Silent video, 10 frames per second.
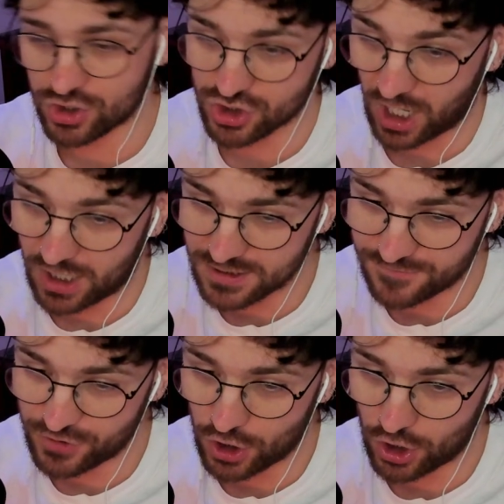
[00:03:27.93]
Charlie's
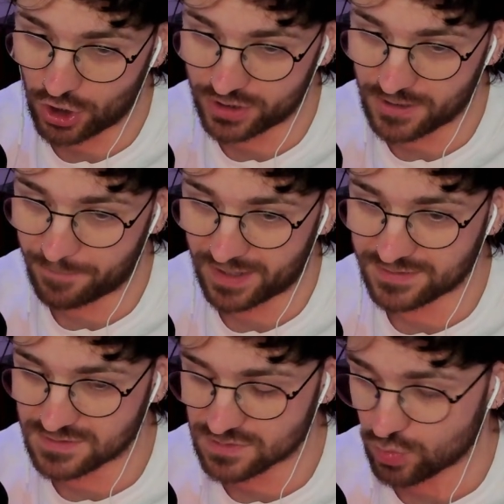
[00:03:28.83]
video earlier about
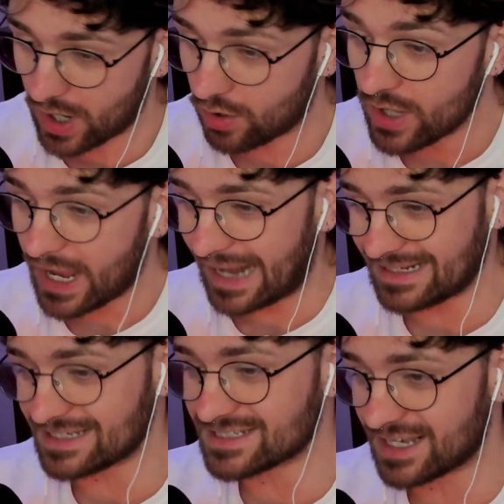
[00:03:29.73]
this as well, and
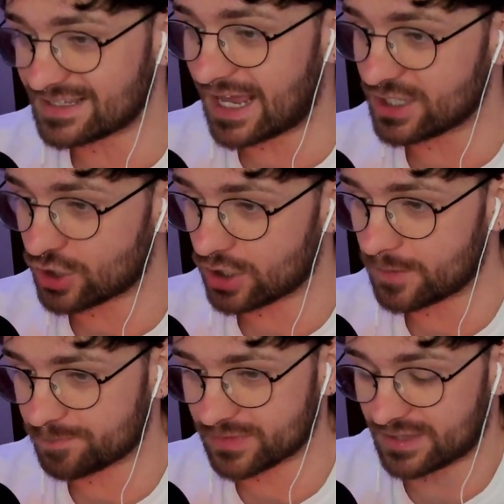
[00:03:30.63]
he said that you know
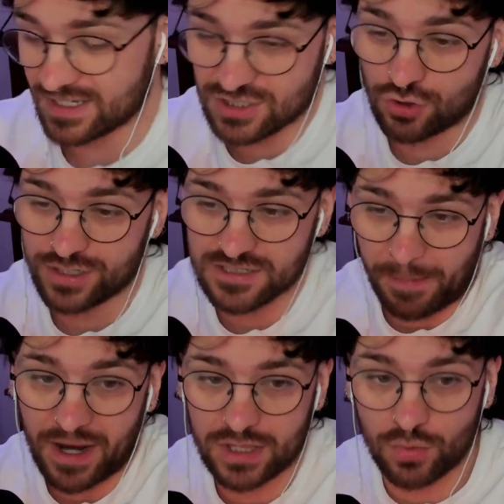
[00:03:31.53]
these cookies
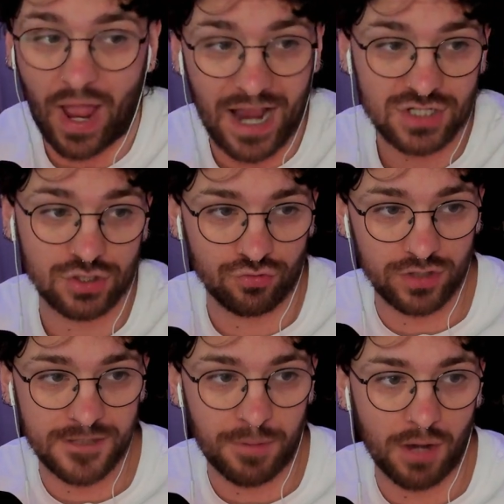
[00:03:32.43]
apparently were actually
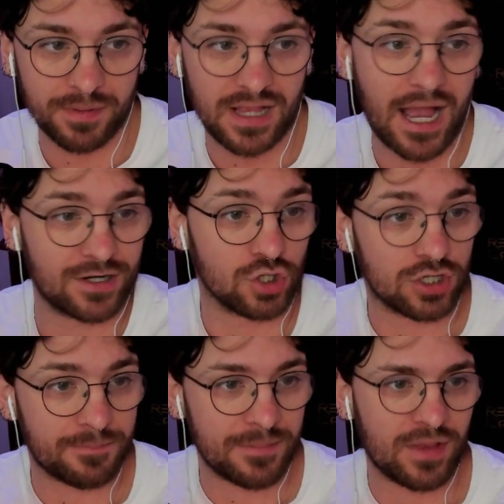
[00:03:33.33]
really popular and a
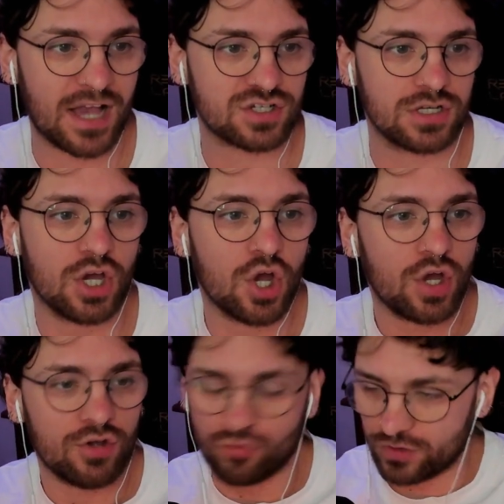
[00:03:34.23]
lot of people actually
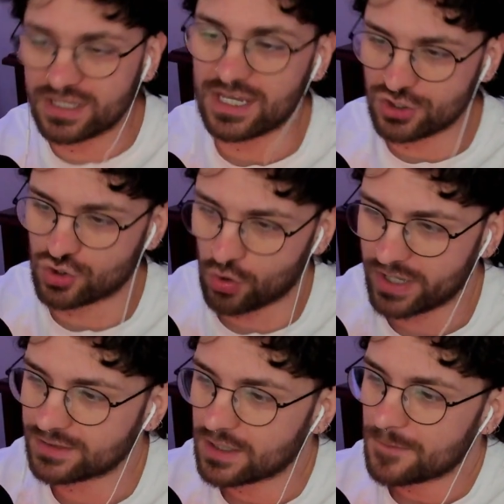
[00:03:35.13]
really
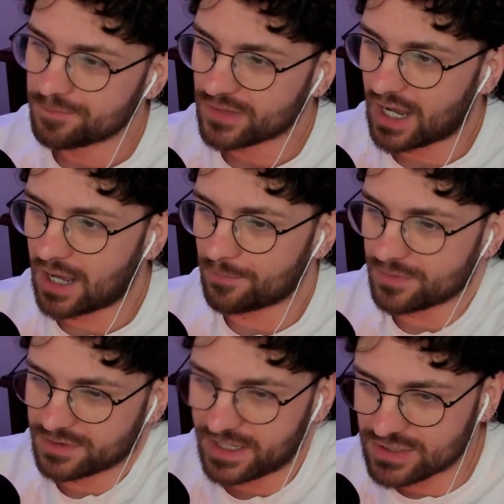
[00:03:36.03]
enjoyed um,
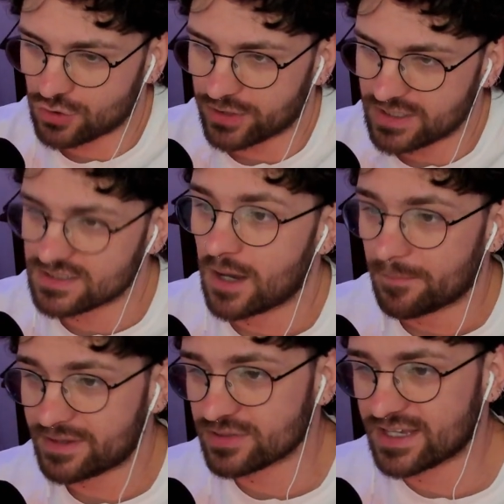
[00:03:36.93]
these cookies,
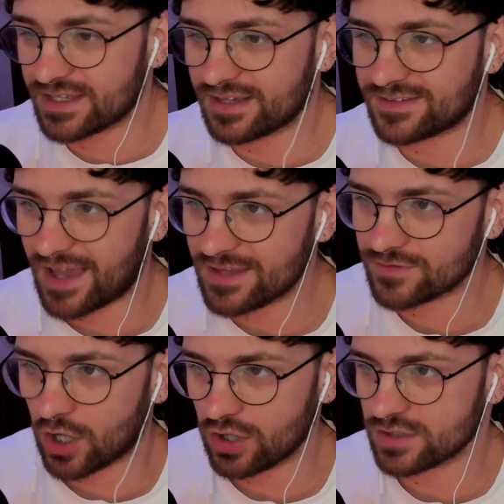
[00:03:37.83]
but they were selling at ten
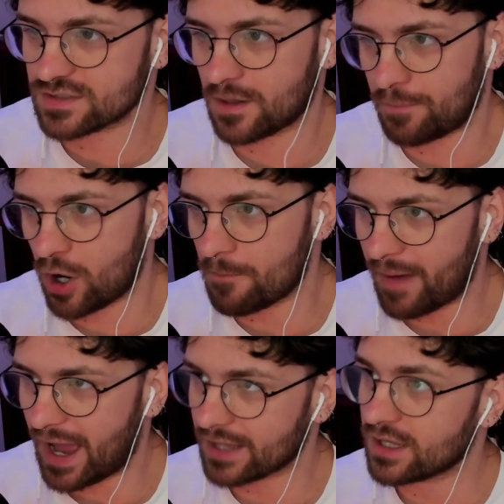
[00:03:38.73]
dollars per
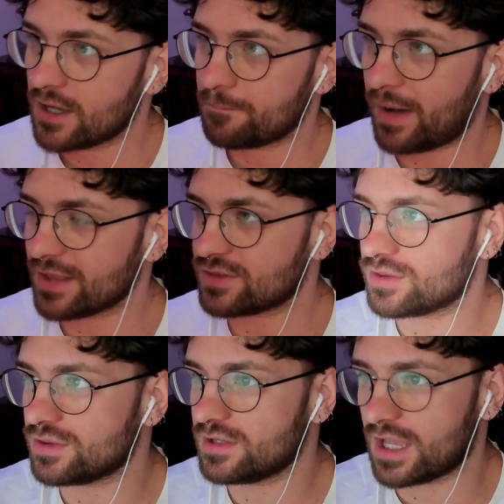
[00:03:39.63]
bag. But
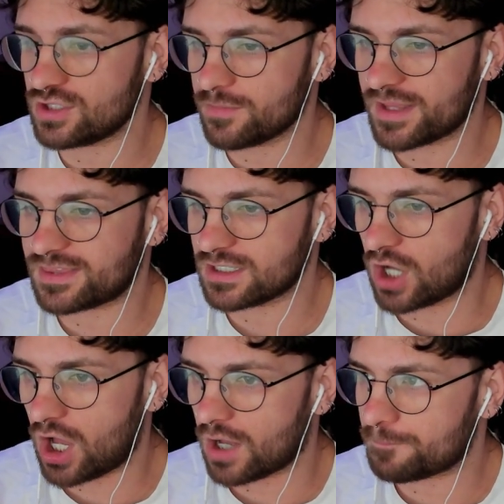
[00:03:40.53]
and you might think,
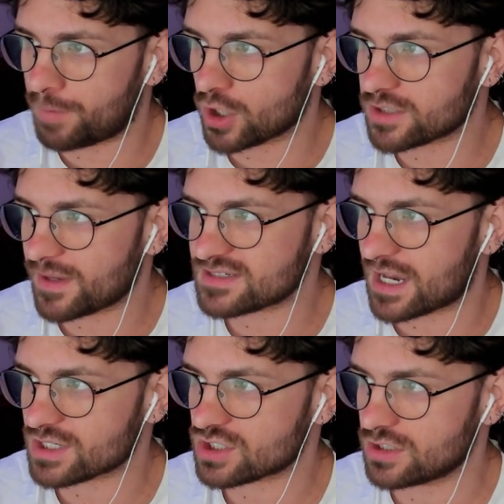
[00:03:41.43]
oh, Pokimane's
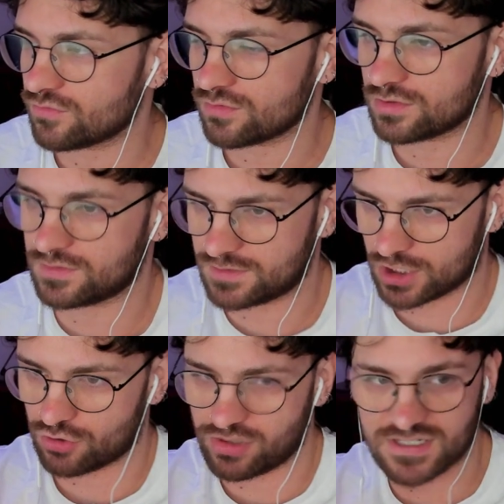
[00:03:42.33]
actually
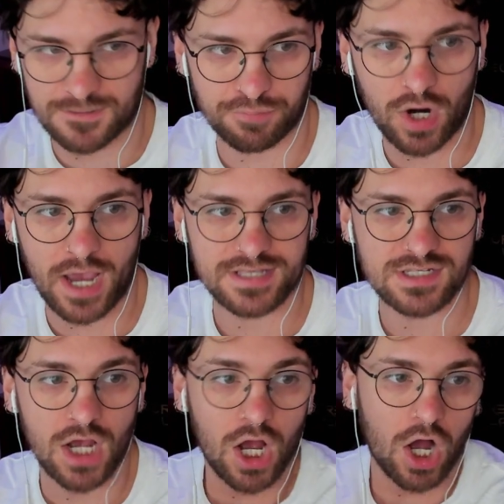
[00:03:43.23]
decreased the
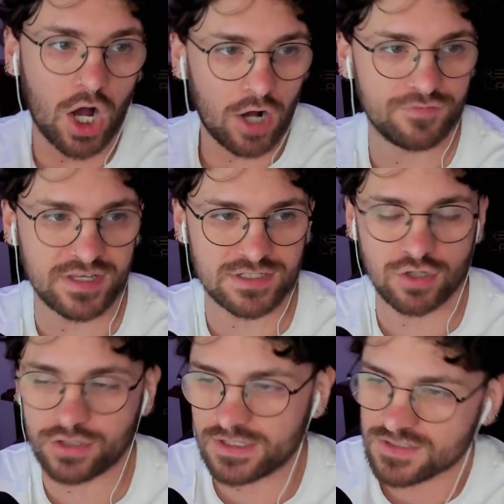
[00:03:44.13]
price of these
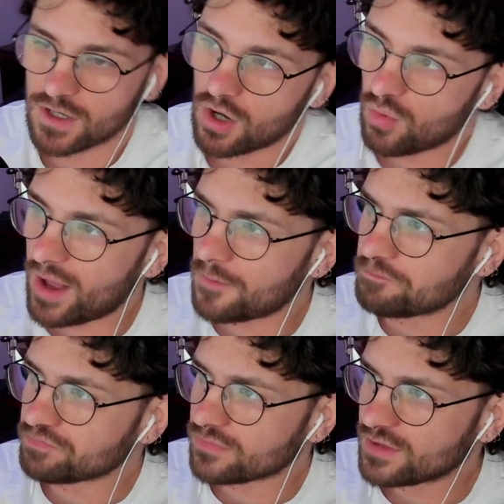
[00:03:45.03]
cookies.
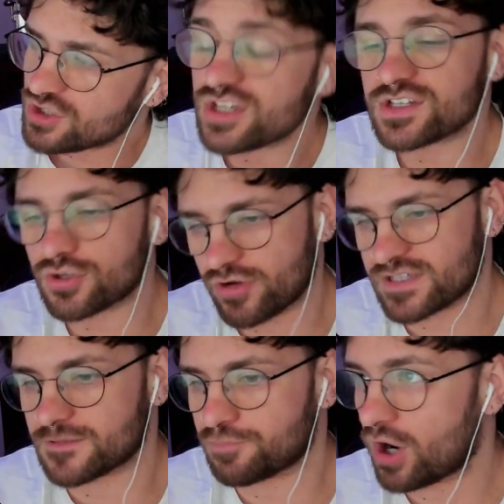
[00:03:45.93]
Well, she's
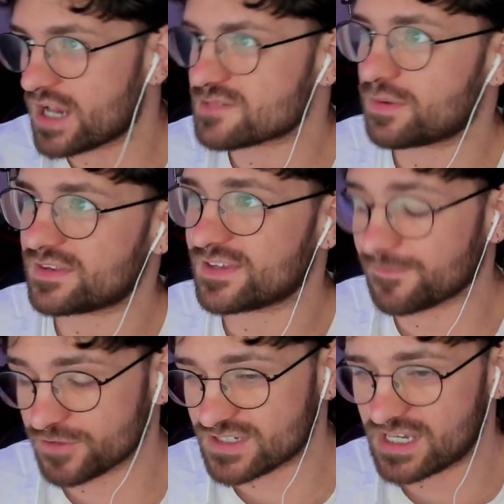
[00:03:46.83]
decreased the price, but the
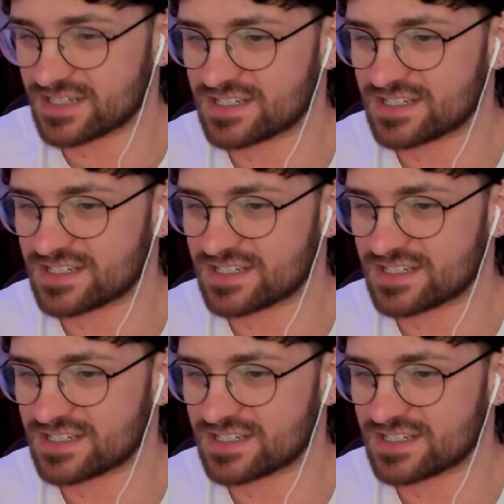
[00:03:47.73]
difference is